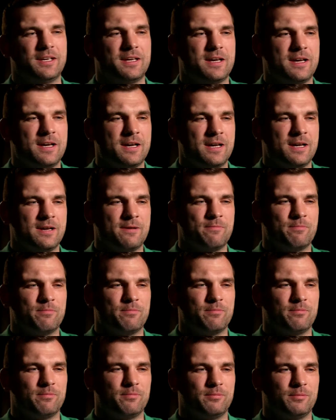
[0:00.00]

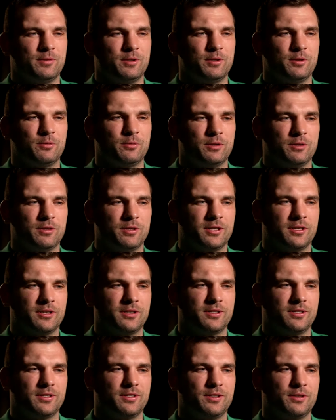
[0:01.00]
Um, you know when you're
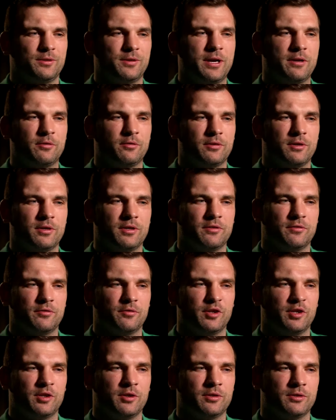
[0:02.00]
you're out there on the
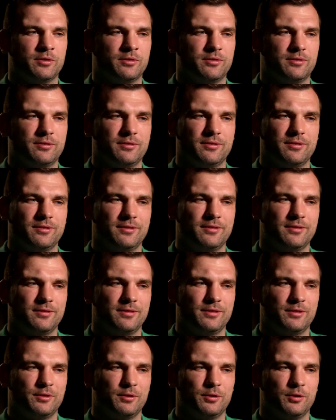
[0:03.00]
field,
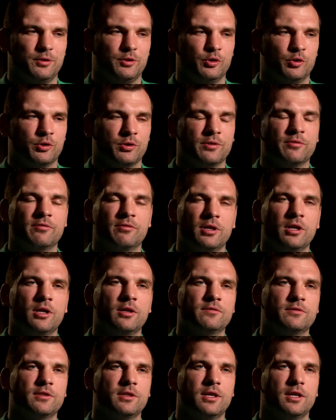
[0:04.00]
you're
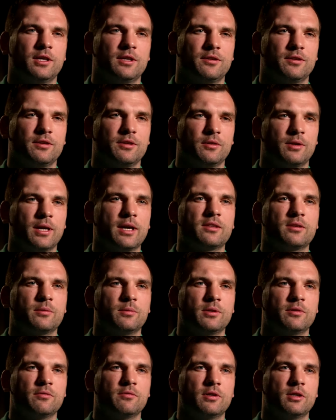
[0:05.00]
involved a lot. You get to
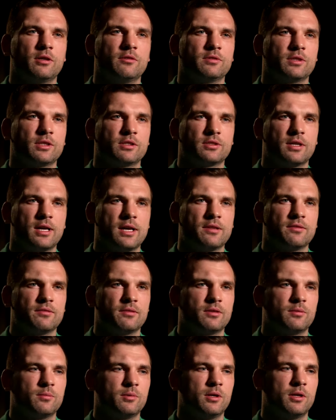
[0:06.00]
be involved. You get your hands
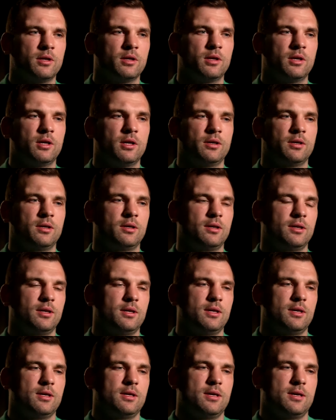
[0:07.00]
on the ball a lot.
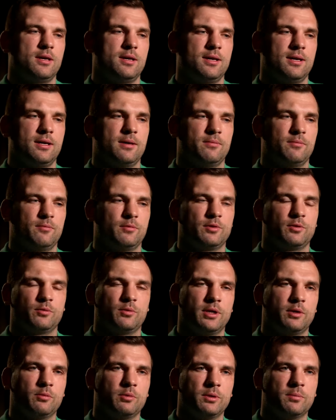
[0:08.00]
Um, with the
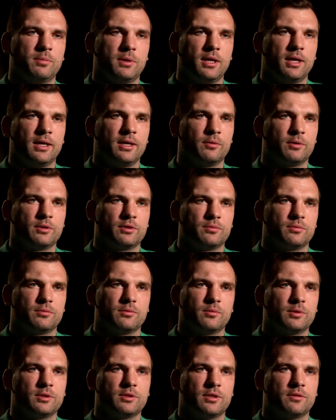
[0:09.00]
way we play, which
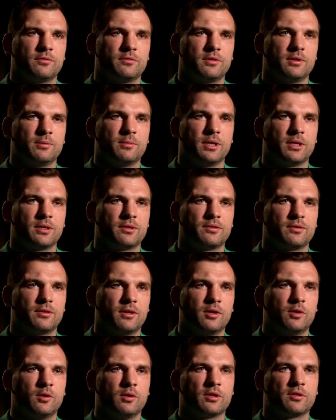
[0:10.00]
which obviously makes the
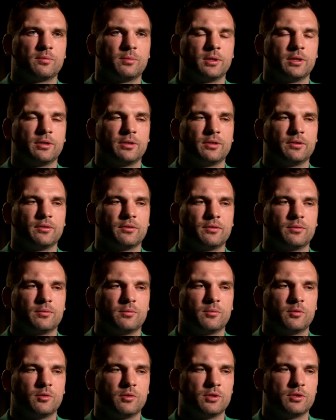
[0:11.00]
whole experience
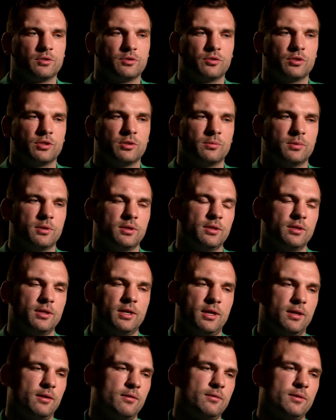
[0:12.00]
more enjoyable. And
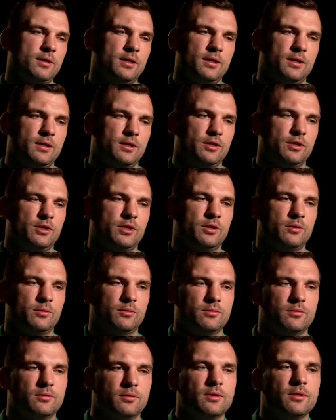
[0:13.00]
then, you know,
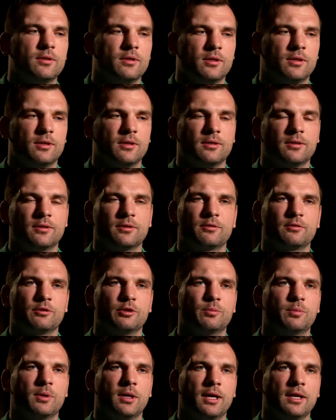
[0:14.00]
the
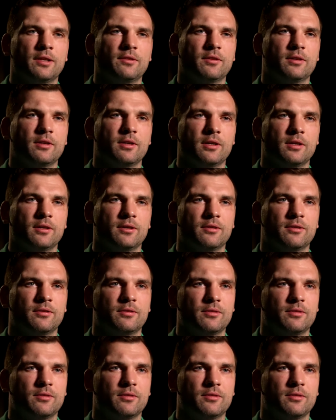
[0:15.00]
group of lads in here